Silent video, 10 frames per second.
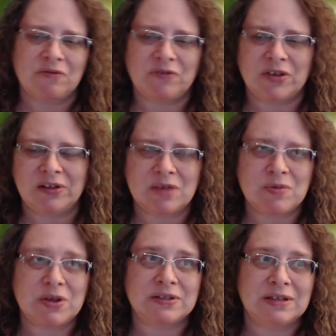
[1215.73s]
feeling
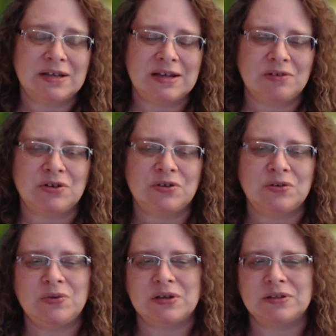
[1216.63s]
about sitting down to
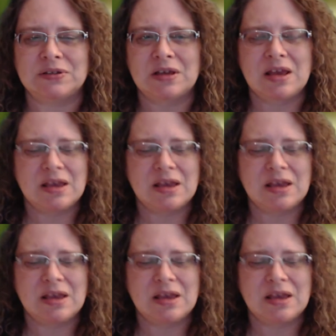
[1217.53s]
do this,